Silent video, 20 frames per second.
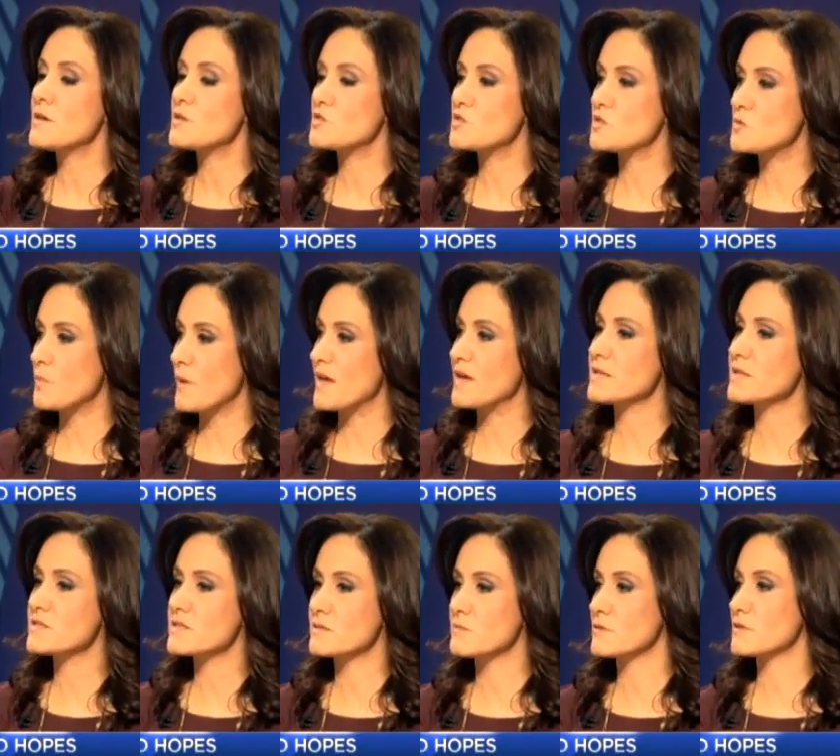
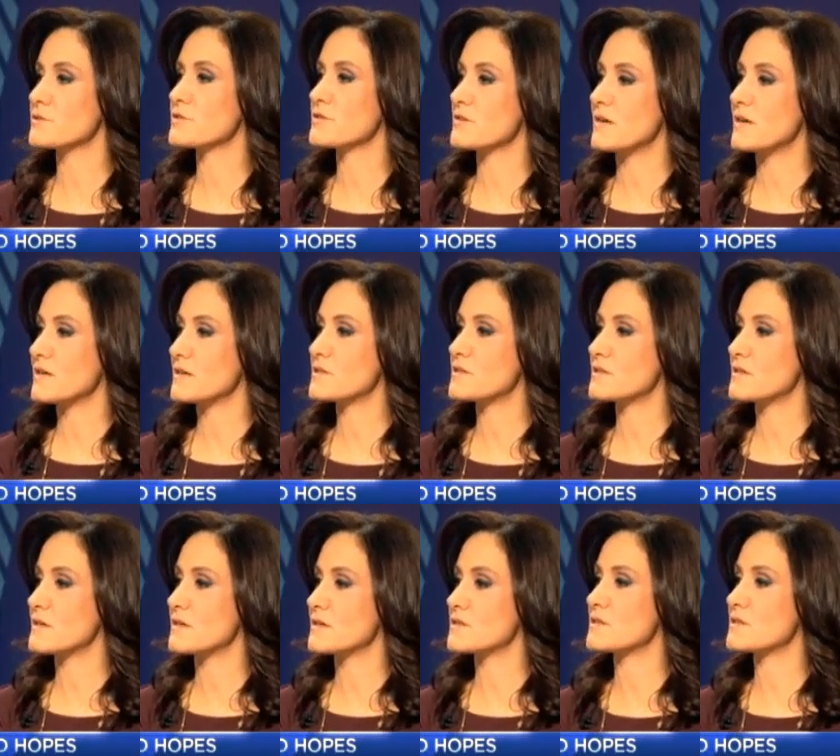Spain, similar to the United
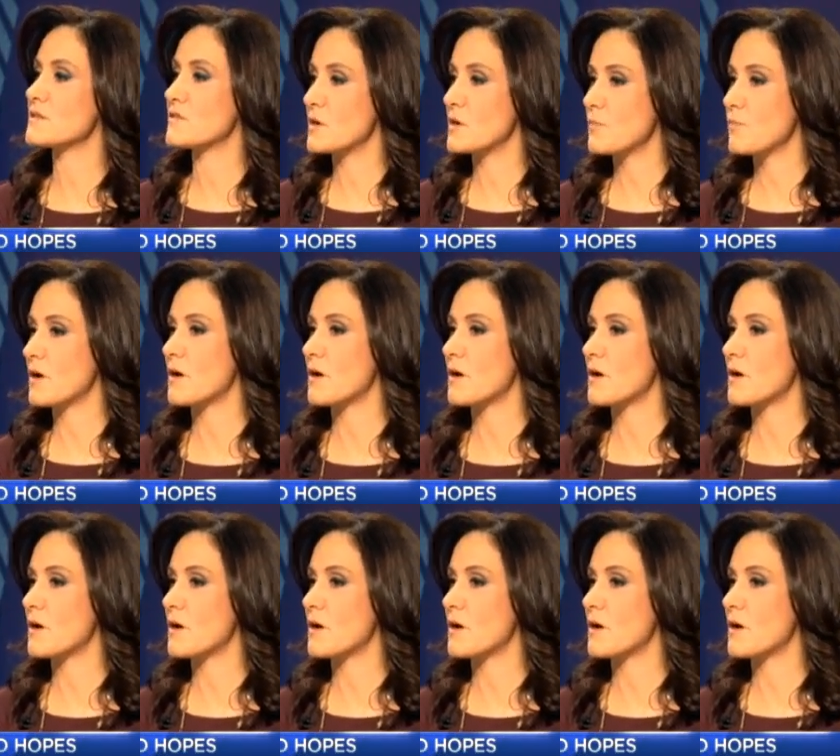States, their